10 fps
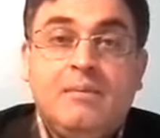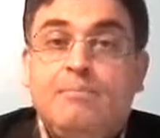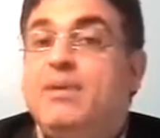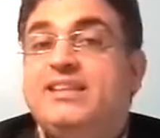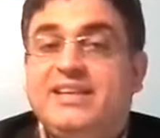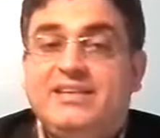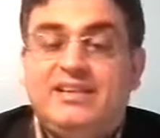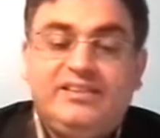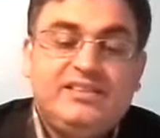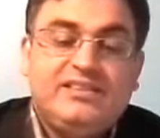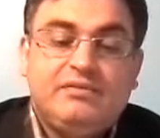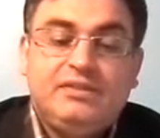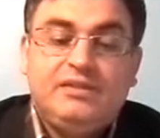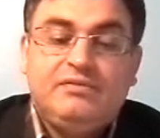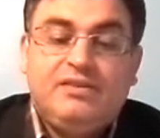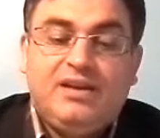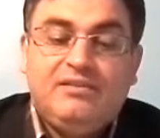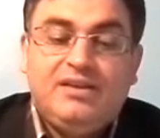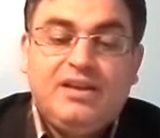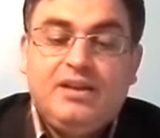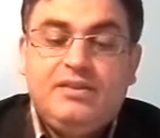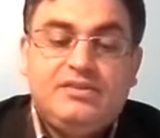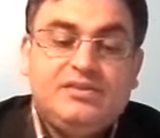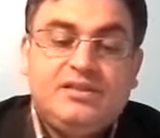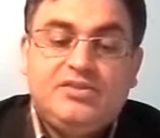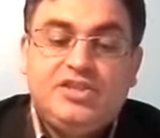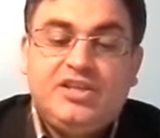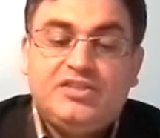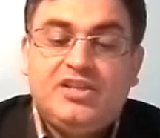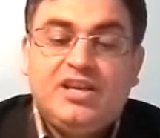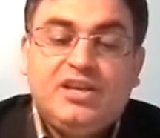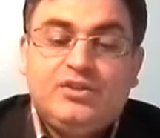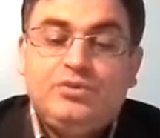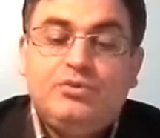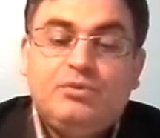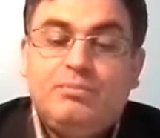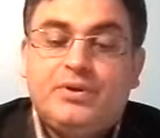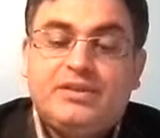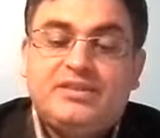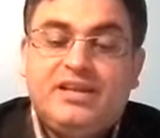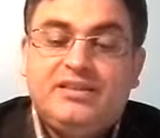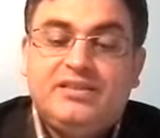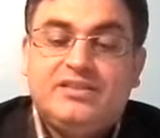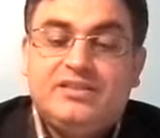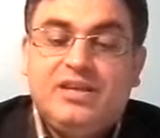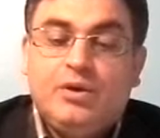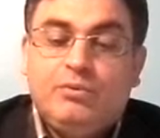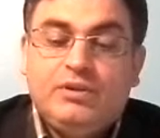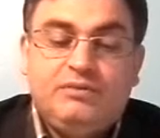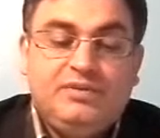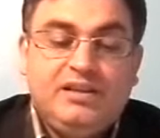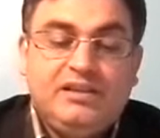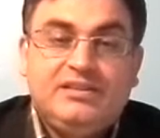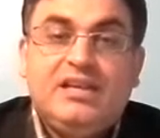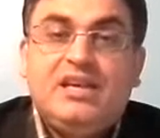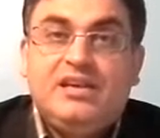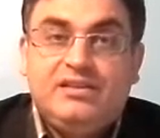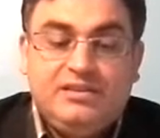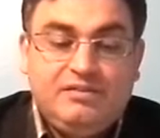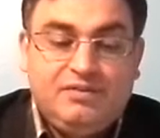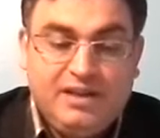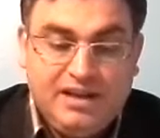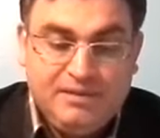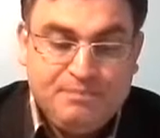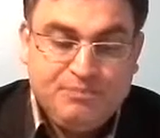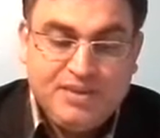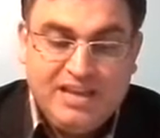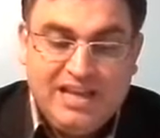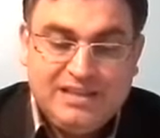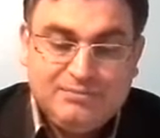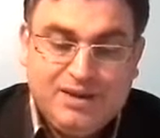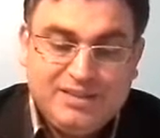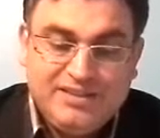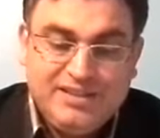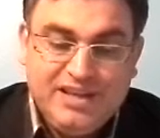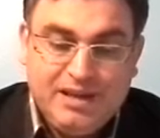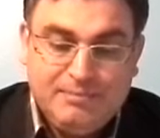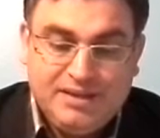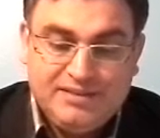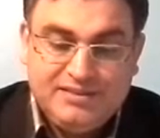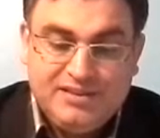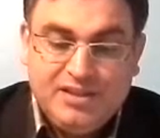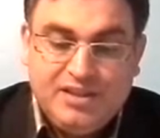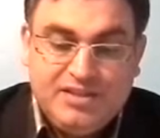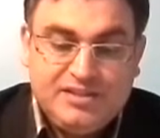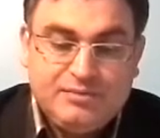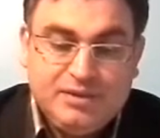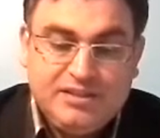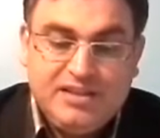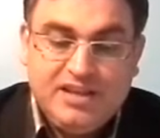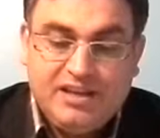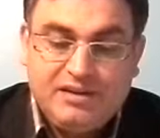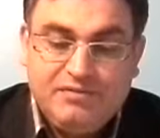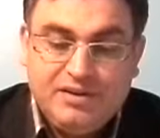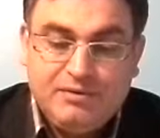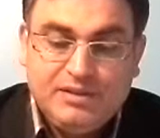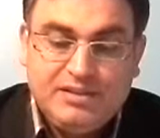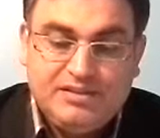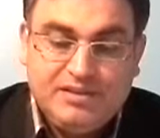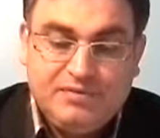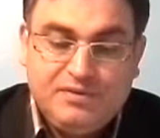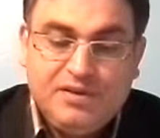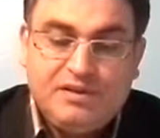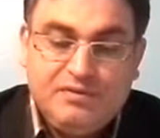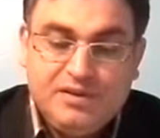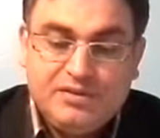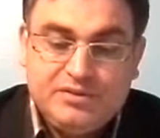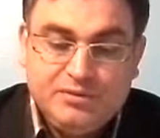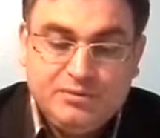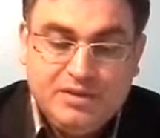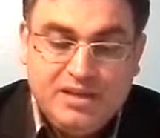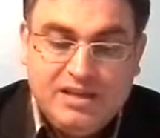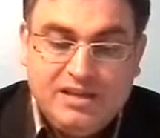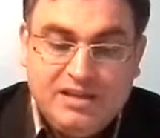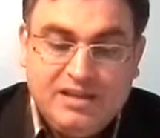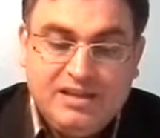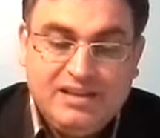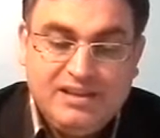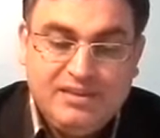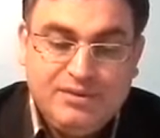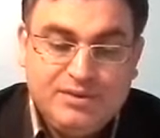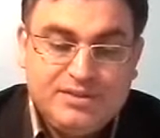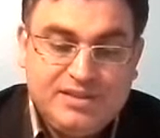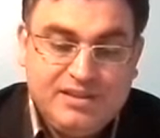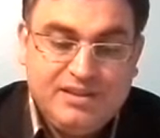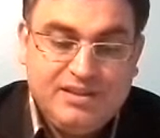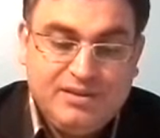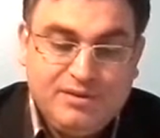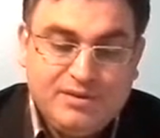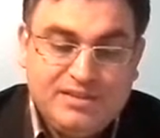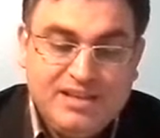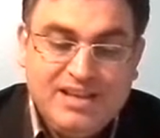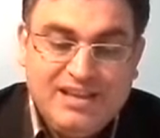But in 1975, this is the change. Two computer scientists, Whitfield DeFi and Martin Hellman. This is what they are referred to. Those